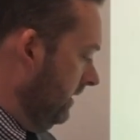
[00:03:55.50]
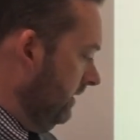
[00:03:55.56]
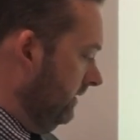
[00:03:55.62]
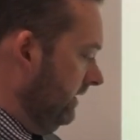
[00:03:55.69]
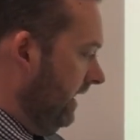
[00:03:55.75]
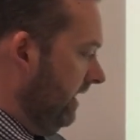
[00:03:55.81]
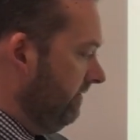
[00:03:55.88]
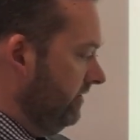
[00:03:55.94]

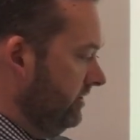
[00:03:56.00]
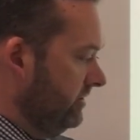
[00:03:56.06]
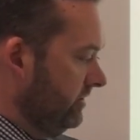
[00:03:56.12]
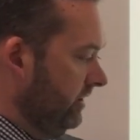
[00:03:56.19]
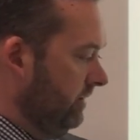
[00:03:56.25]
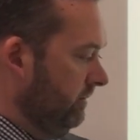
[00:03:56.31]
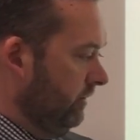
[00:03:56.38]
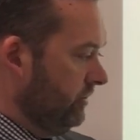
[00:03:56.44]
The average
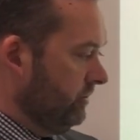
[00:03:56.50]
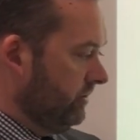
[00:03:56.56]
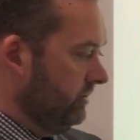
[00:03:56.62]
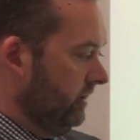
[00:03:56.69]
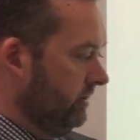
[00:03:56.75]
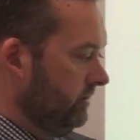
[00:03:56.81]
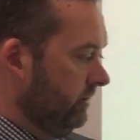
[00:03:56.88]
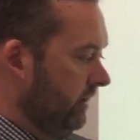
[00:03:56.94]
sodium
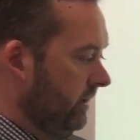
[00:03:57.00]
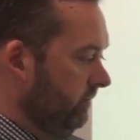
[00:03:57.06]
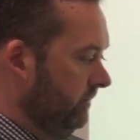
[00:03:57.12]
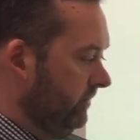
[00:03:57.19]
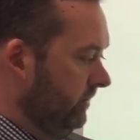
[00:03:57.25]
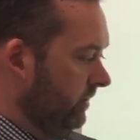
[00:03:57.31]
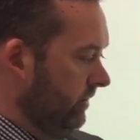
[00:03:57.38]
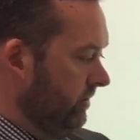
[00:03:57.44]
hydroxide titer
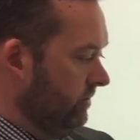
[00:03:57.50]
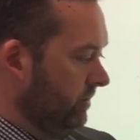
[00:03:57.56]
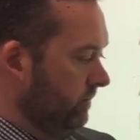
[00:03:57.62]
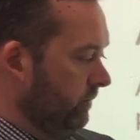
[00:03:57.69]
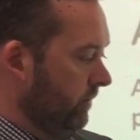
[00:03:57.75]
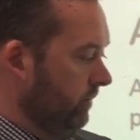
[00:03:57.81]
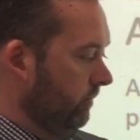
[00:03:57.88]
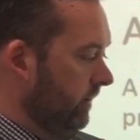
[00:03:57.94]
was 32.12
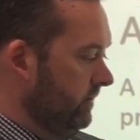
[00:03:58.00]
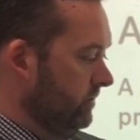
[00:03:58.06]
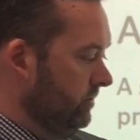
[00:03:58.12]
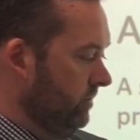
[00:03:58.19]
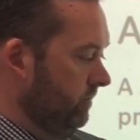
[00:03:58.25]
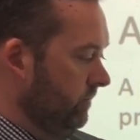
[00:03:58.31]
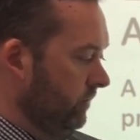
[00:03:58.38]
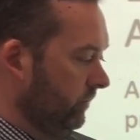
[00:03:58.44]

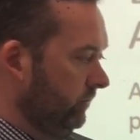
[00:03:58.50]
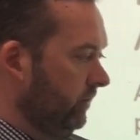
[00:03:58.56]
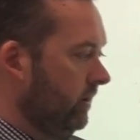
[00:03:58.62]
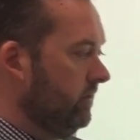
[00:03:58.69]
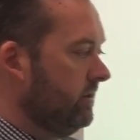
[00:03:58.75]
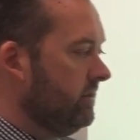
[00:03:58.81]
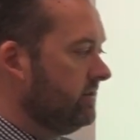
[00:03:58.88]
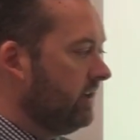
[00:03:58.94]
ml.
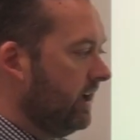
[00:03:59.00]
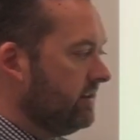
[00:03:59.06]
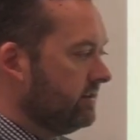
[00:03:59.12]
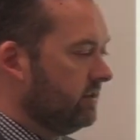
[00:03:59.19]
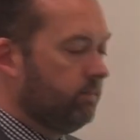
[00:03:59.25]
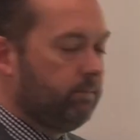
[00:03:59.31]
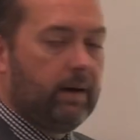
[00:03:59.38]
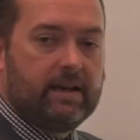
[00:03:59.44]
So this
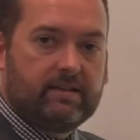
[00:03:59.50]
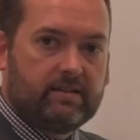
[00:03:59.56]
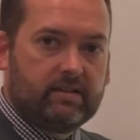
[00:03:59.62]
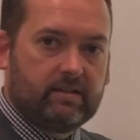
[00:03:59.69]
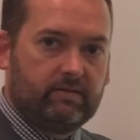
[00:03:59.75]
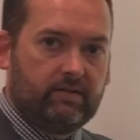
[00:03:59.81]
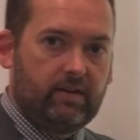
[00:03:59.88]
has the basics of